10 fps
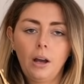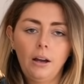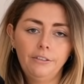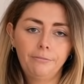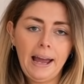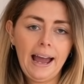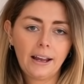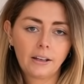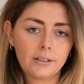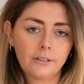kind of
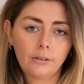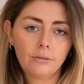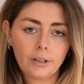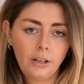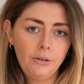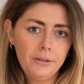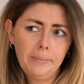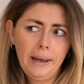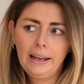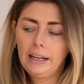bag. So of course I use a
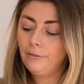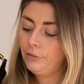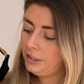bag every